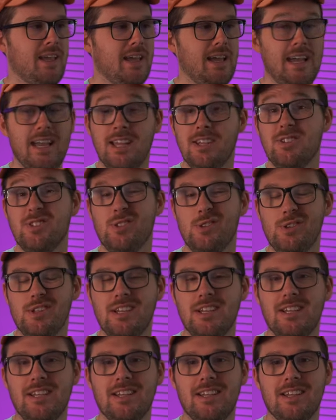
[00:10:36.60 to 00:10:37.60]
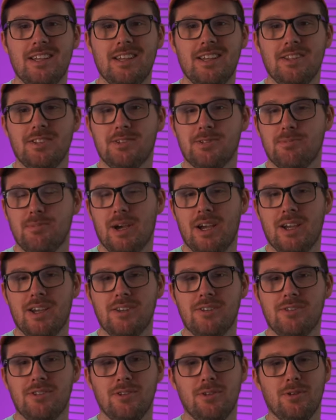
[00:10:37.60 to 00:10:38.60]
HD. It's my
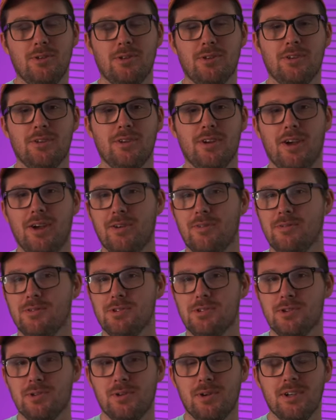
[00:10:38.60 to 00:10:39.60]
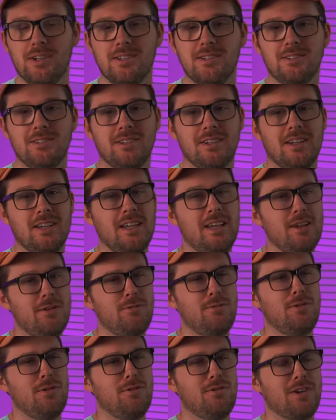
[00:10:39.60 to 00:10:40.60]
tuner of choice
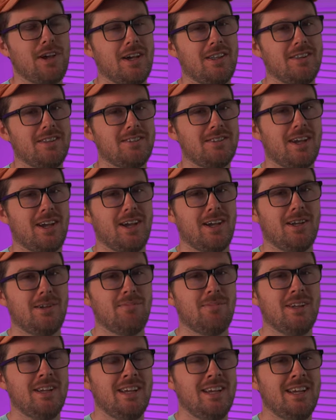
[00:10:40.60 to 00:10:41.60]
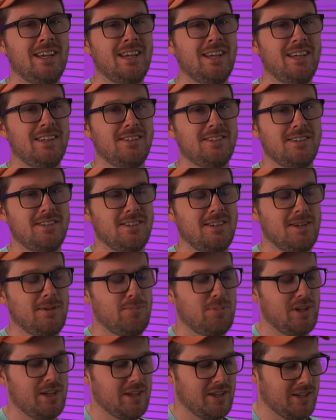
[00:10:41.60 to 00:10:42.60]
if you've got the time to
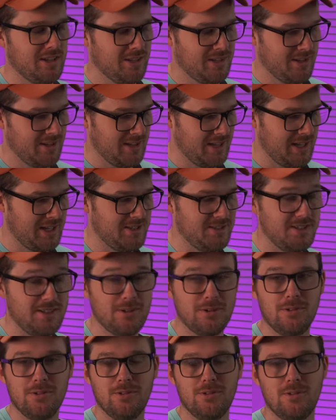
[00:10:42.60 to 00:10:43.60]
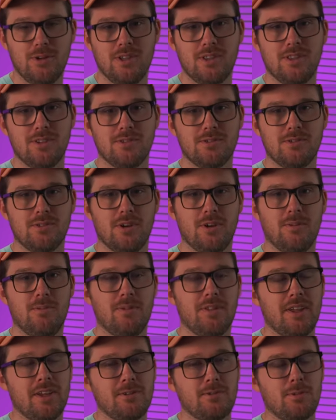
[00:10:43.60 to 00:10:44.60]
nitpick and deal with the strobe.
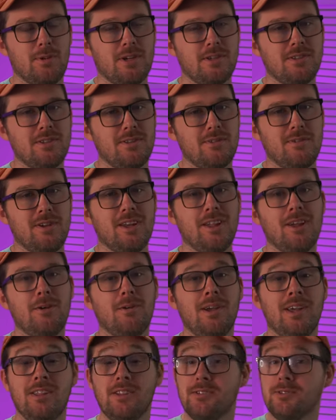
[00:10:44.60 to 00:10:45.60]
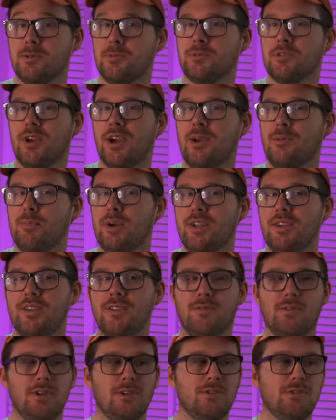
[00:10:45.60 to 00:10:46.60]
But thanks for watching the video. Hit the subscribe button
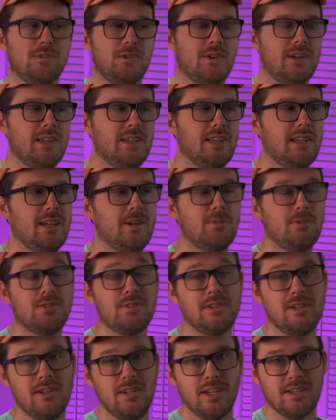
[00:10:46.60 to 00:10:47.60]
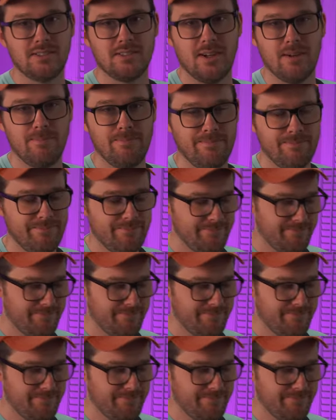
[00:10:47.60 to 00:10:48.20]
if you enjoyed it, and we'll see you next time.